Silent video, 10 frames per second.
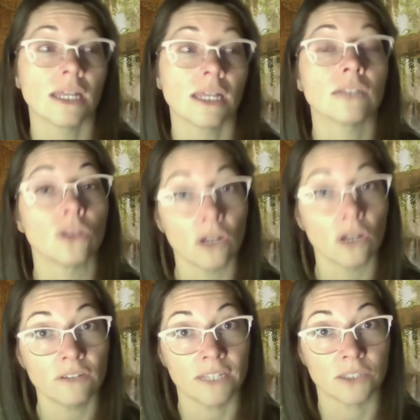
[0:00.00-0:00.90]
has a
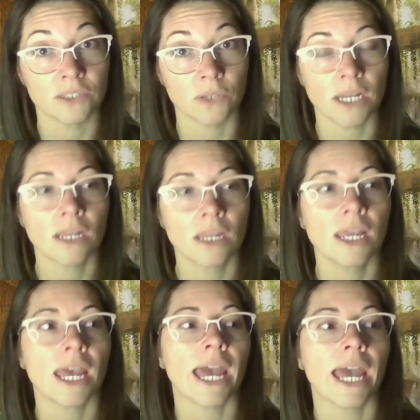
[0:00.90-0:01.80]
lot of history.
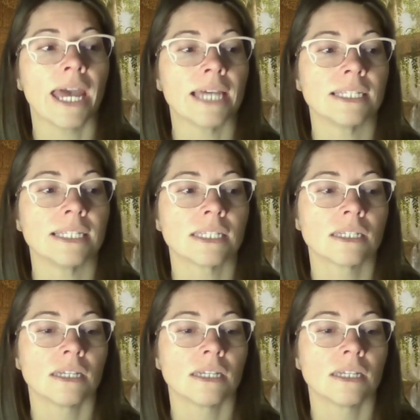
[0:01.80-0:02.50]
And